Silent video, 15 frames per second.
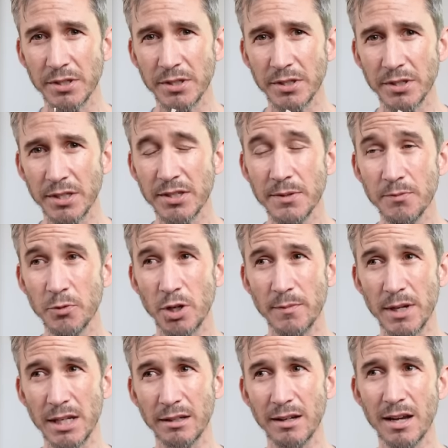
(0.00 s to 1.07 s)
System would have
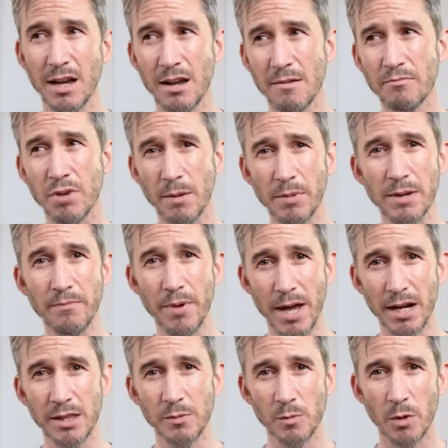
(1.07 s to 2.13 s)
been probably
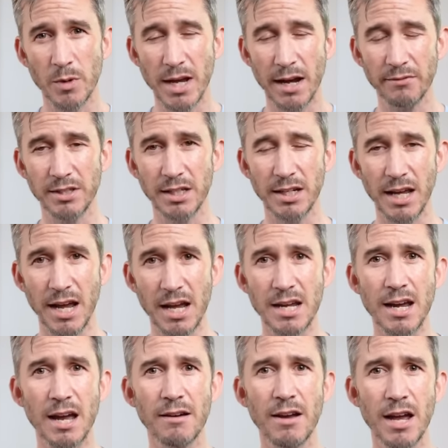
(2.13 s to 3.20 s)
better than what we have
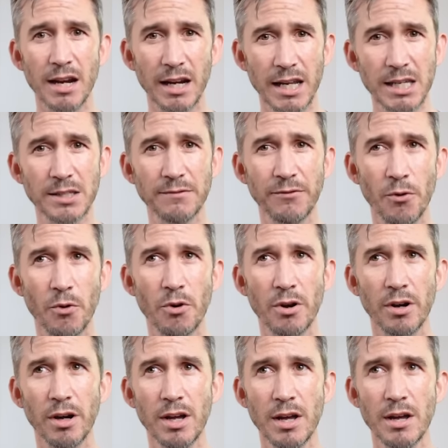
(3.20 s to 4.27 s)
today, at least
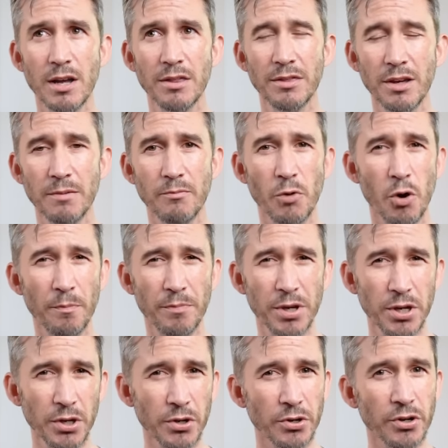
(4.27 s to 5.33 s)
for the more
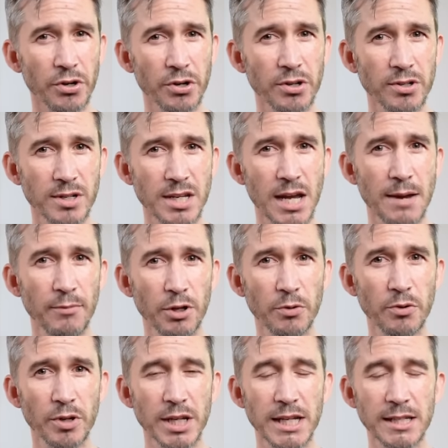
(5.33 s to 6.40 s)
pure Diablo
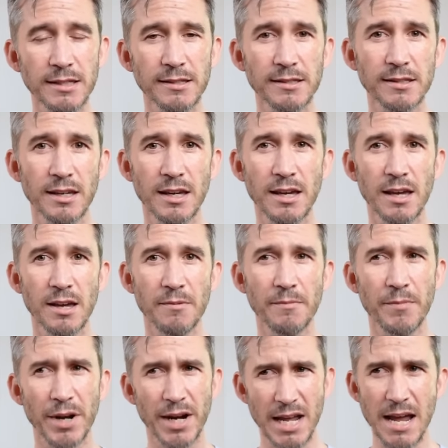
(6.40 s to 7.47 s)
audience.
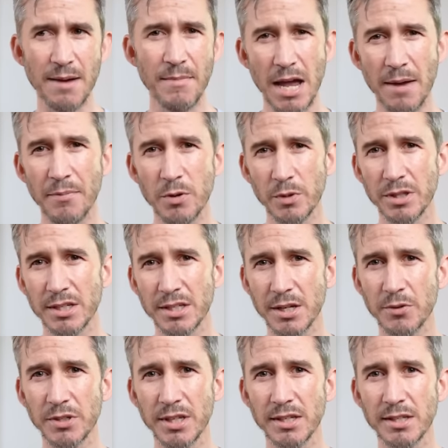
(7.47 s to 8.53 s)
But I am happy with the
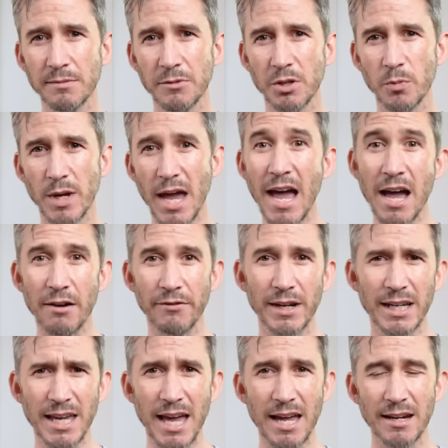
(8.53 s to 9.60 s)
skill system that we have.
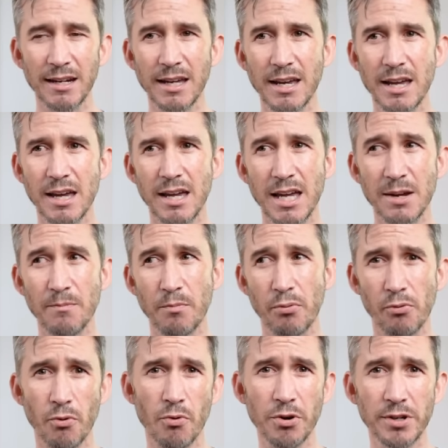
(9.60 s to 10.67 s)
Again, it
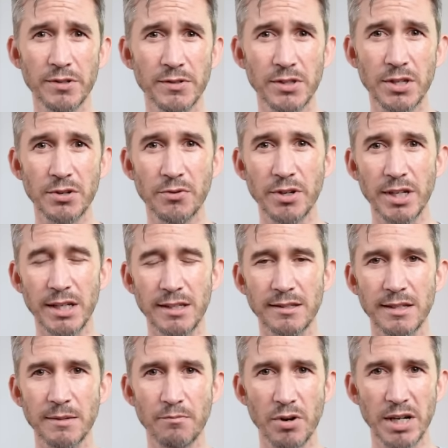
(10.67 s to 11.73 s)
broadens the
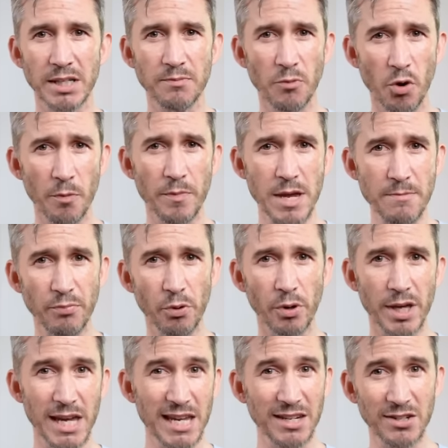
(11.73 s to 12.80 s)
audience. It brings more people
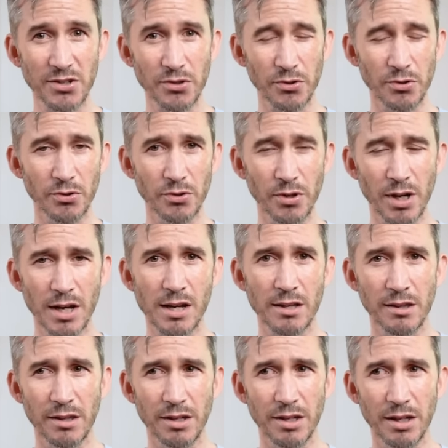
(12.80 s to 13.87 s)
into
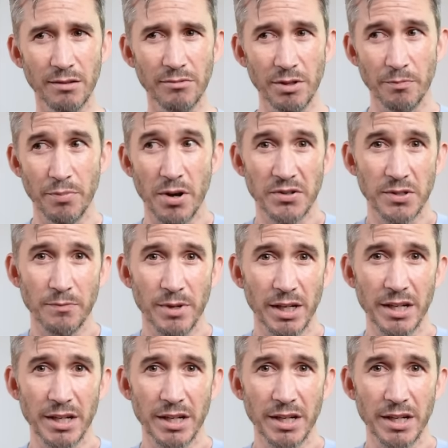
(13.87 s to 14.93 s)
the the possibility.